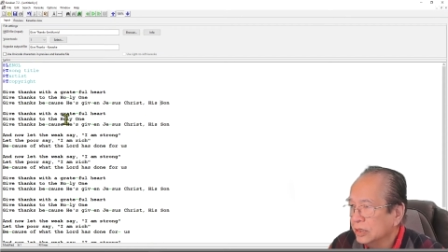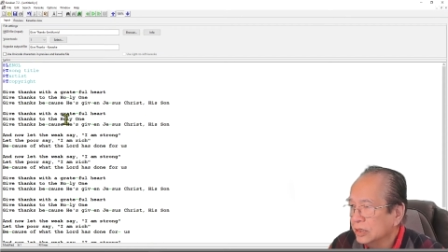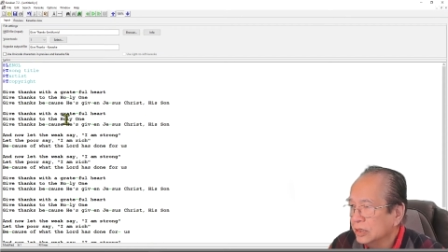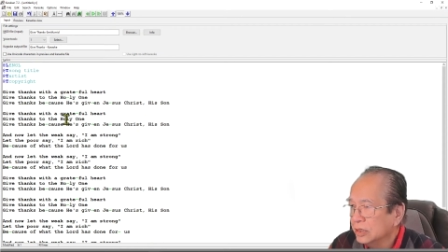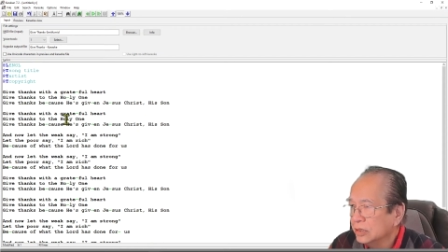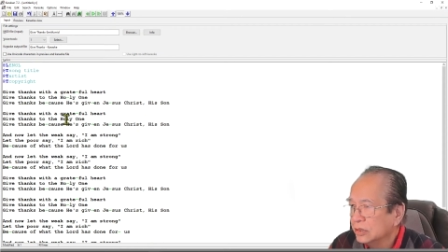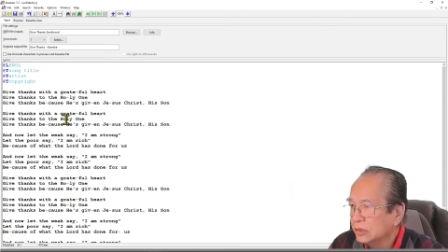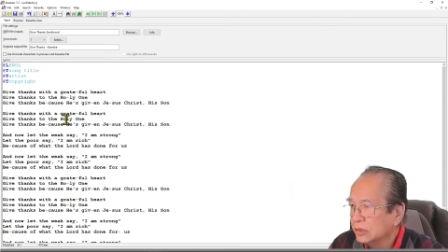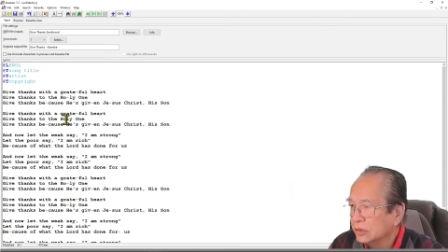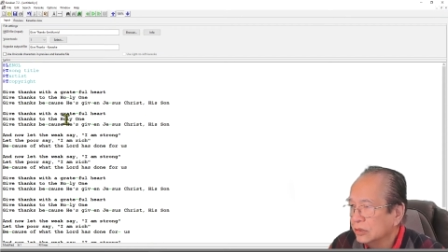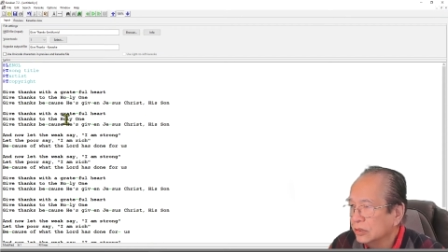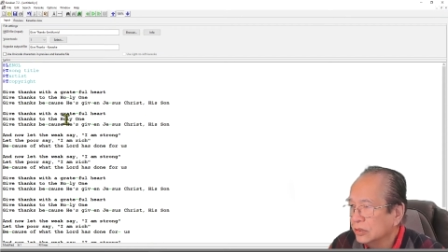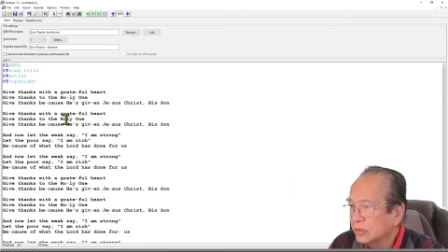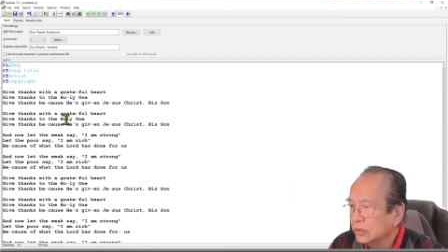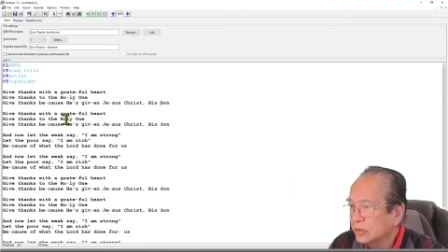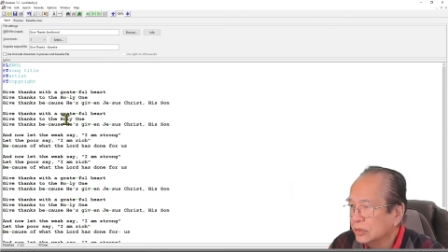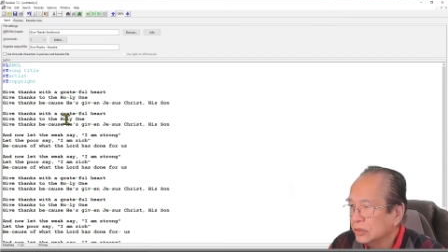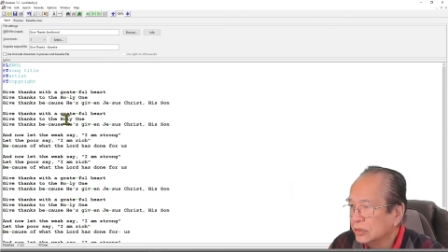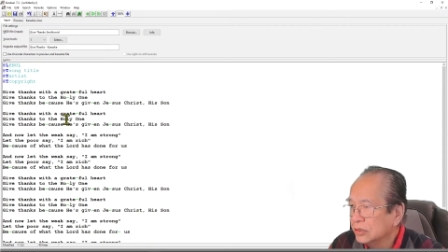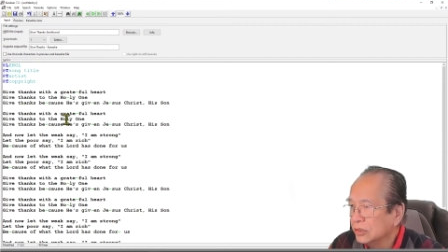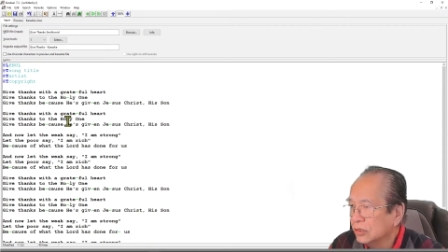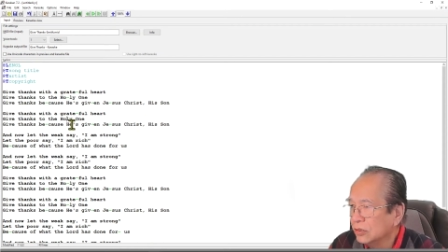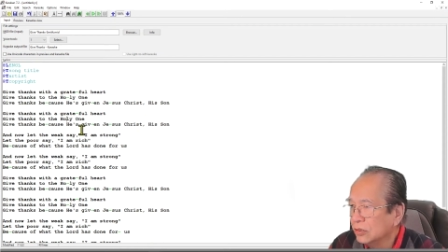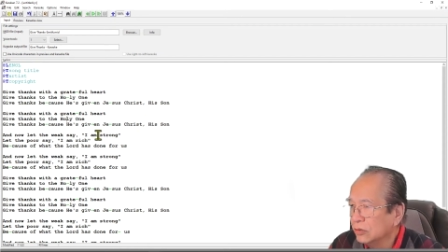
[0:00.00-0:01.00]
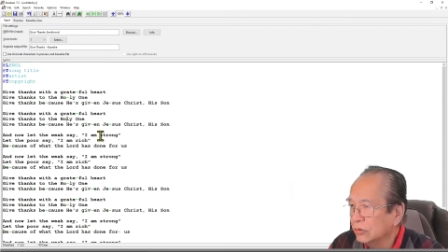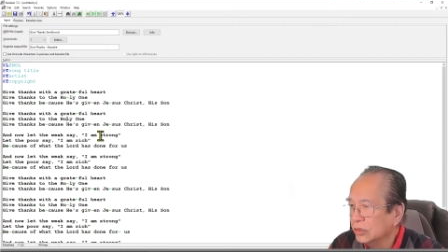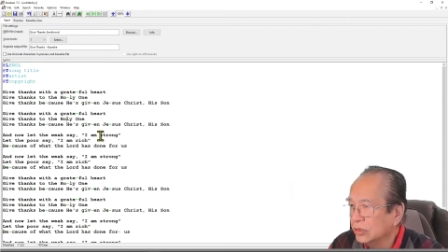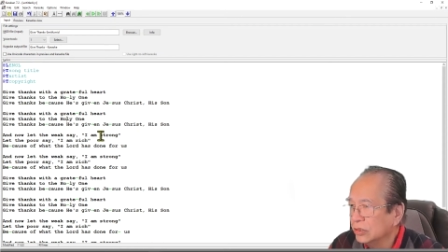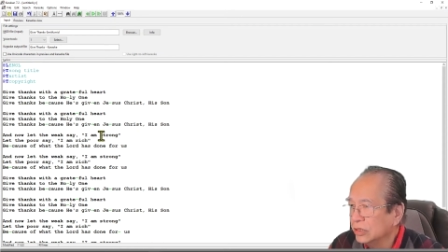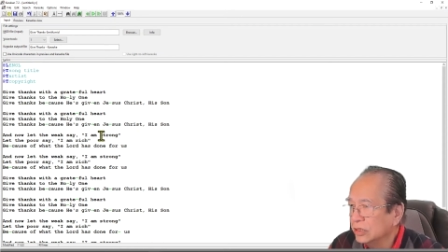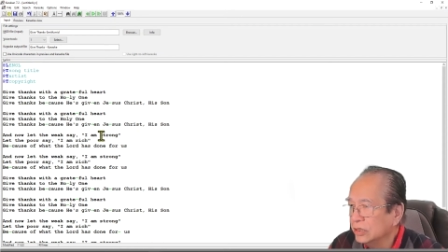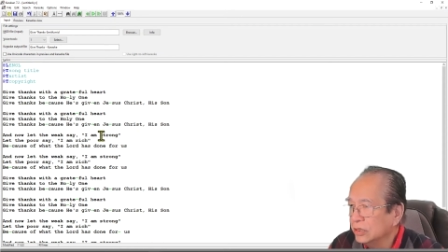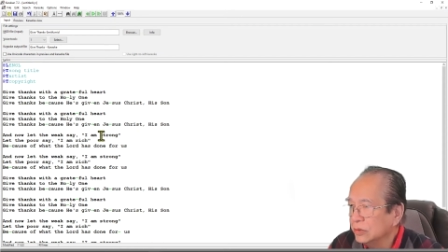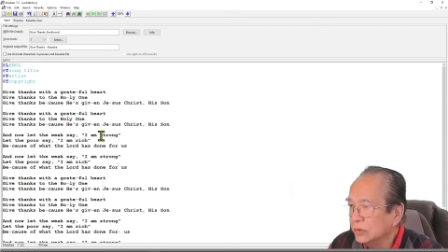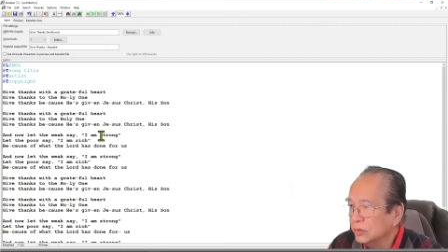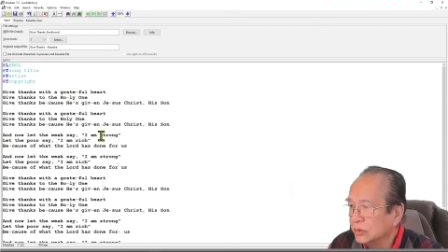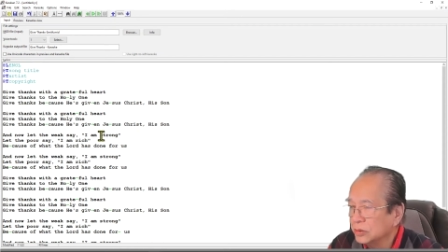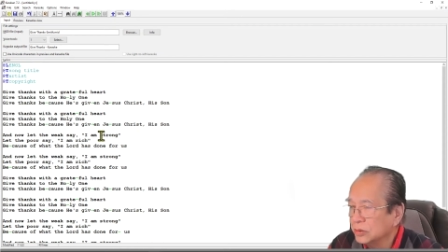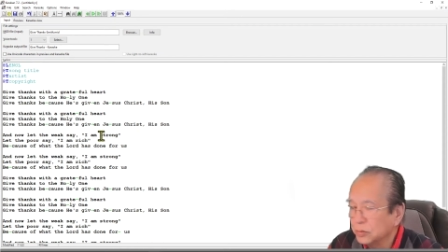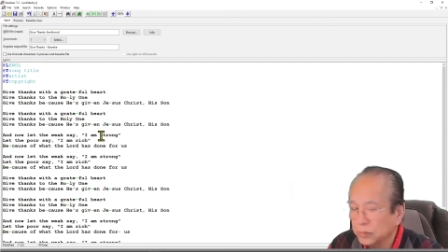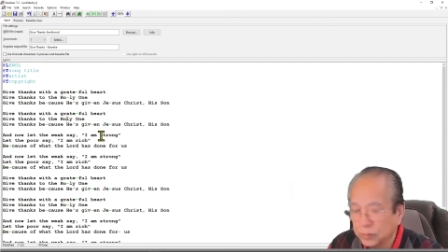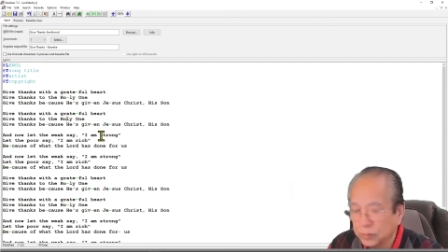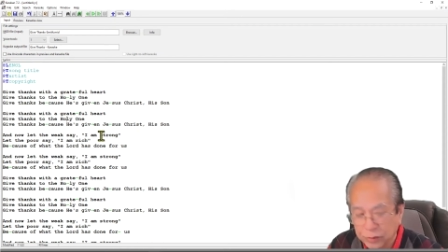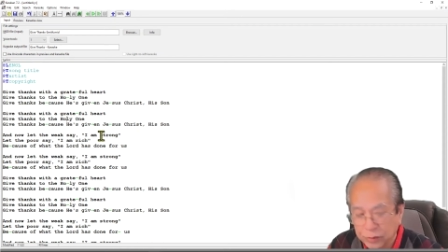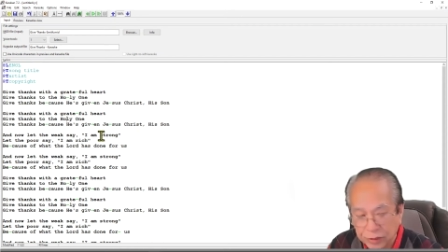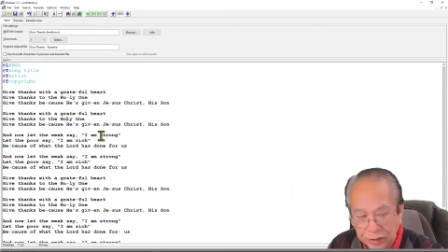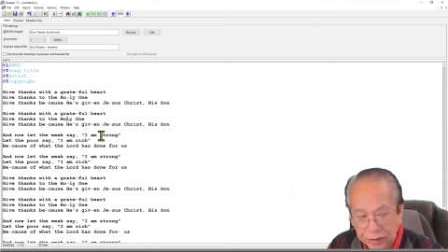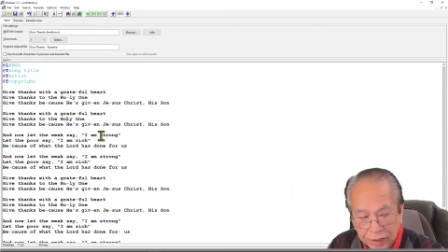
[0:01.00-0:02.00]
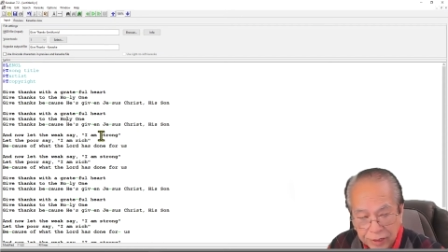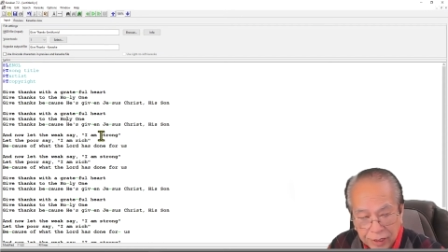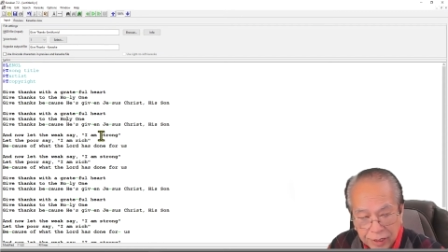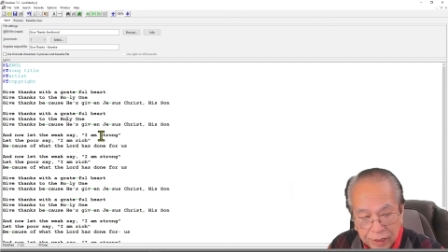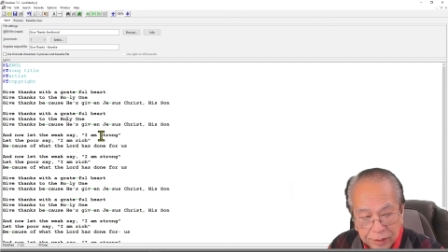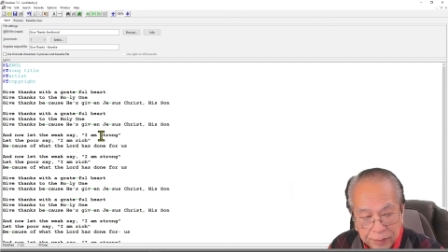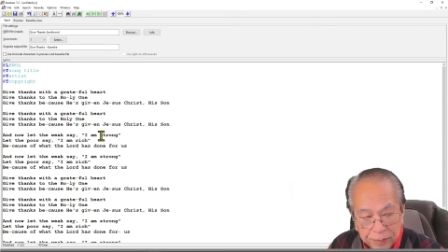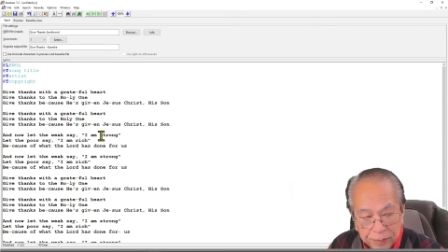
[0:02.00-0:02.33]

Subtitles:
So there's holy. Let's put that.